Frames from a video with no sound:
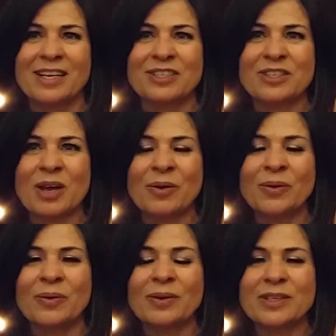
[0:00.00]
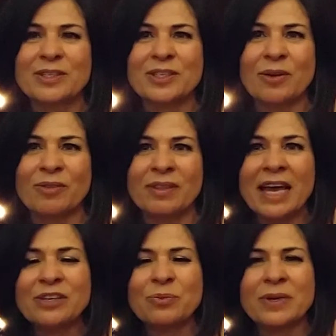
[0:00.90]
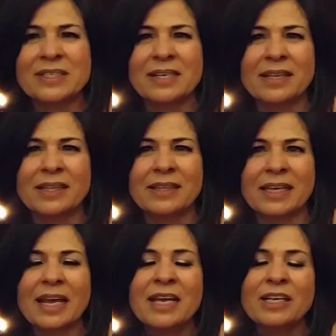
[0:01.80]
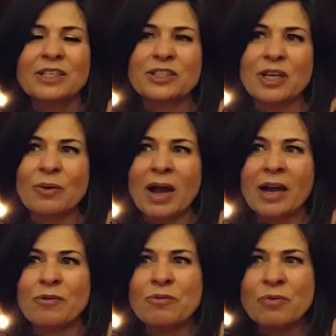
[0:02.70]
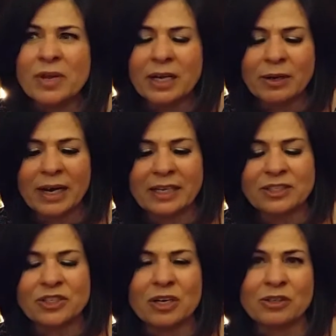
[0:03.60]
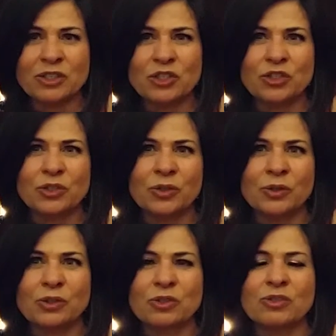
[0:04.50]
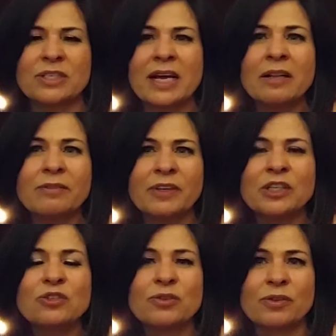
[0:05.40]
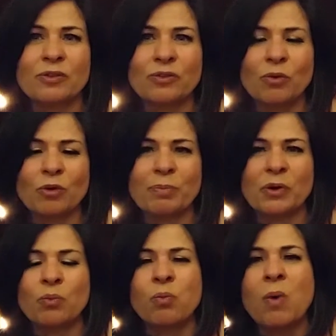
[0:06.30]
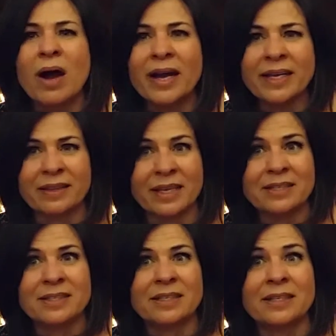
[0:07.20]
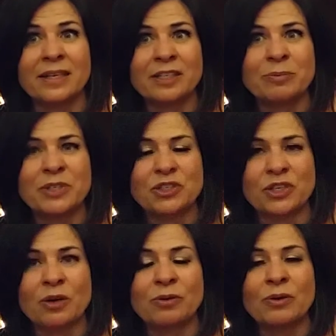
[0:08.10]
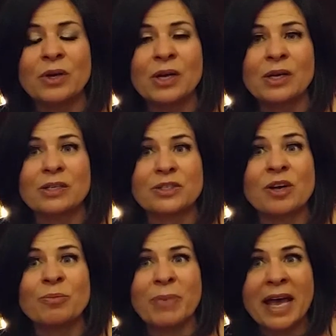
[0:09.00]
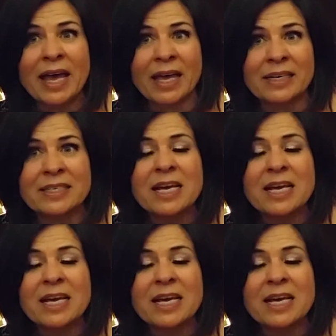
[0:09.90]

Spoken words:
So that wasn't the thing. So I really like started to delve into the thought, but why then did it hit me so bad?